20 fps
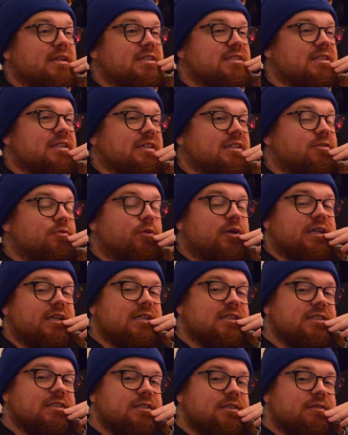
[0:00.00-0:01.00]
6
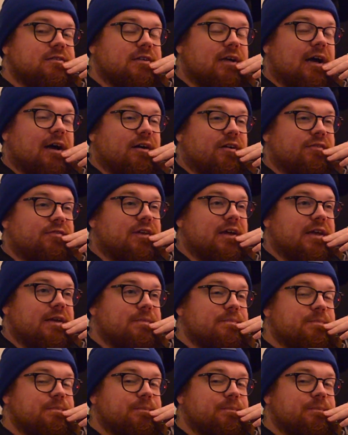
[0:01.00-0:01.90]
weeks out of date.